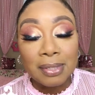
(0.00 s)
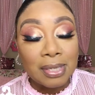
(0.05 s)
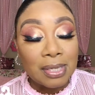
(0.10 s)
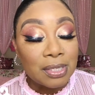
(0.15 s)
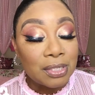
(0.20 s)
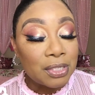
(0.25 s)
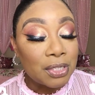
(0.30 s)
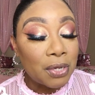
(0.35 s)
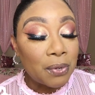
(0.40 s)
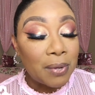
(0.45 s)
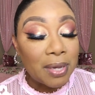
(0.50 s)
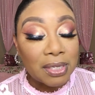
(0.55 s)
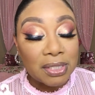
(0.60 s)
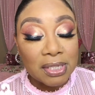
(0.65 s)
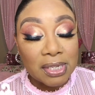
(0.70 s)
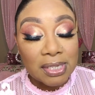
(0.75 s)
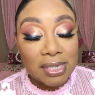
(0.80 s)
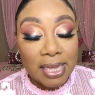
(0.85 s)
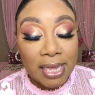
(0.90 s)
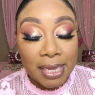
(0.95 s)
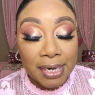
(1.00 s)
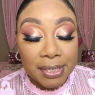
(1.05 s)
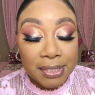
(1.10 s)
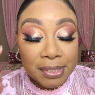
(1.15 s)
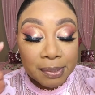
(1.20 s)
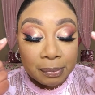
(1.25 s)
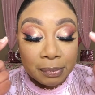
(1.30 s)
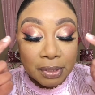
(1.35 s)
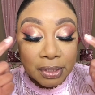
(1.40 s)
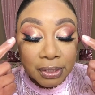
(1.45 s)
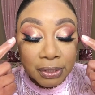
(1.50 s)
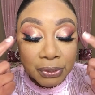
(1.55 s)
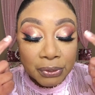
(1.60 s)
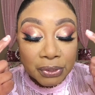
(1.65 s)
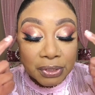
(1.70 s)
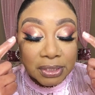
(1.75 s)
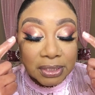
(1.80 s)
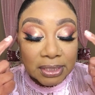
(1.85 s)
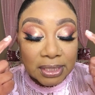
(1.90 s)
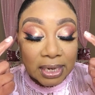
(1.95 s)
So I just added some glitter
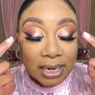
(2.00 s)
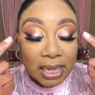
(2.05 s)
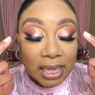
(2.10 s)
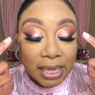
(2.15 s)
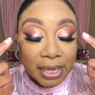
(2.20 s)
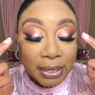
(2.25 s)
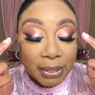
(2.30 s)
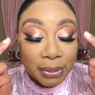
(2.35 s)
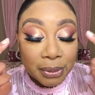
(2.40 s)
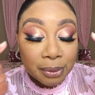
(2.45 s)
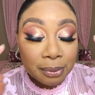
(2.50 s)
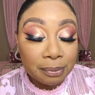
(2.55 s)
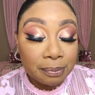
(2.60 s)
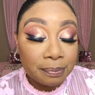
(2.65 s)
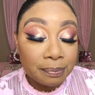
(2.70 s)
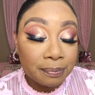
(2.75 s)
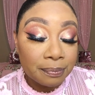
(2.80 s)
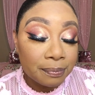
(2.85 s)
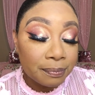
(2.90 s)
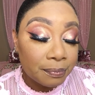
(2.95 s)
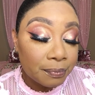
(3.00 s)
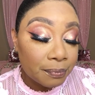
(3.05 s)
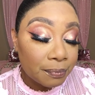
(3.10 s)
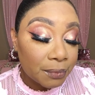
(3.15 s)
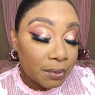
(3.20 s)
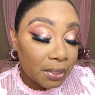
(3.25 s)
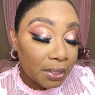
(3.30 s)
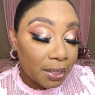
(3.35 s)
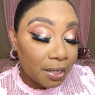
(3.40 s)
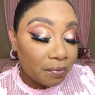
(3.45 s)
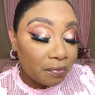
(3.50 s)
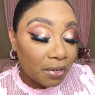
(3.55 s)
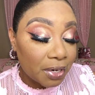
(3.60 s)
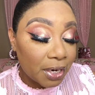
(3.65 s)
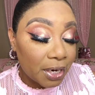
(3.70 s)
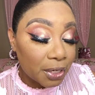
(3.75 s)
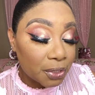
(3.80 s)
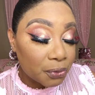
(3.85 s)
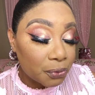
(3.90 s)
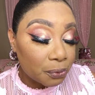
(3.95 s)
to the liner to give it an
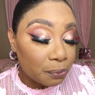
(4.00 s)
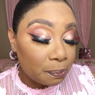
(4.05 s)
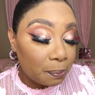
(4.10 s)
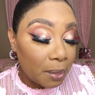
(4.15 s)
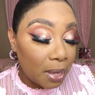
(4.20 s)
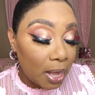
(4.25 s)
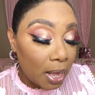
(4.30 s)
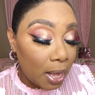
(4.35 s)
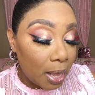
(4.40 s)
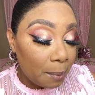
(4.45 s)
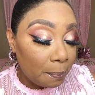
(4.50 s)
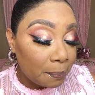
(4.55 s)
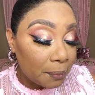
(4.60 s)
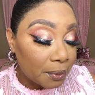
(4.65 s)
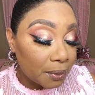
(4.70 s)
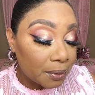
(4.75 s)
extra pop.